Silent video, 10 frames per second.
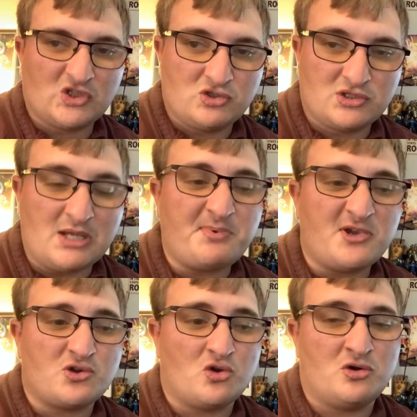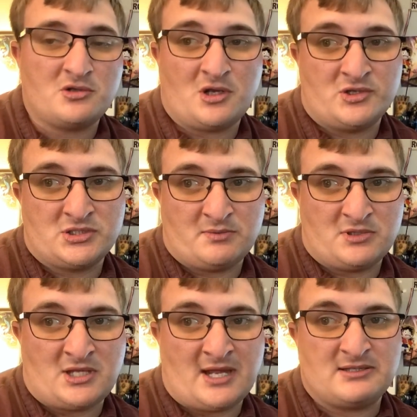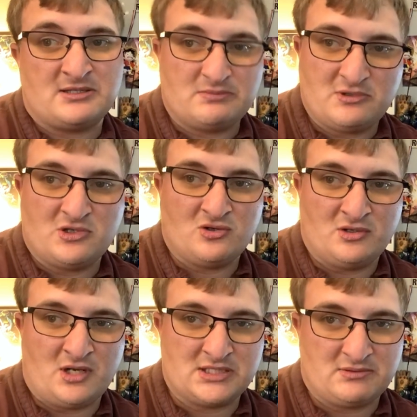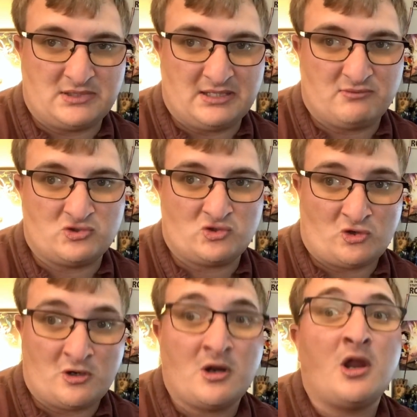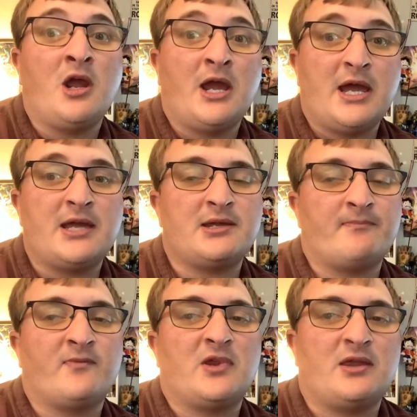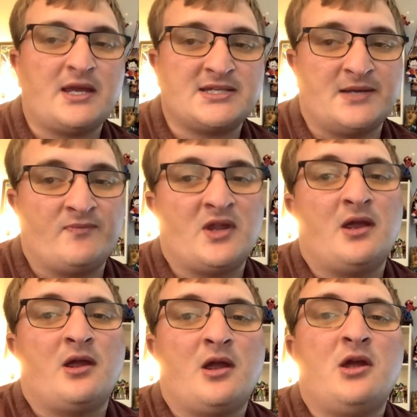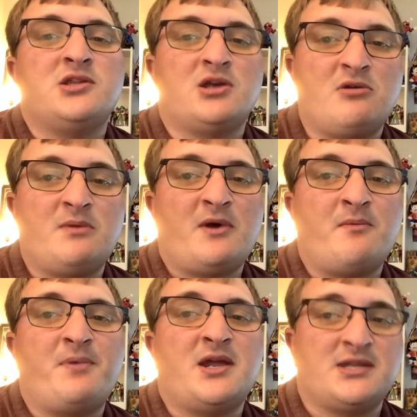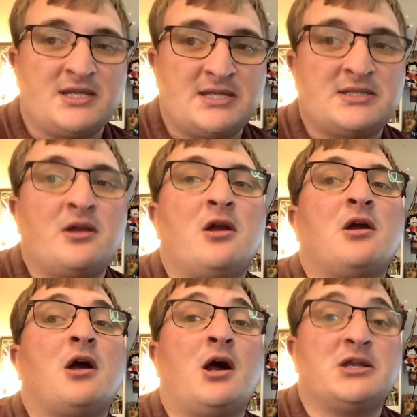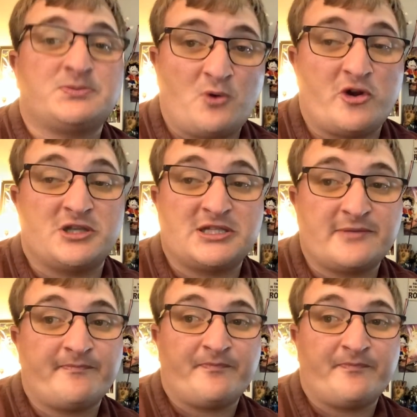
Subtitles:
So that's pretty cool and awesome, but that's pretty cool and awesome thing for sure. Hey, Alexa, tell me about Benin's sports.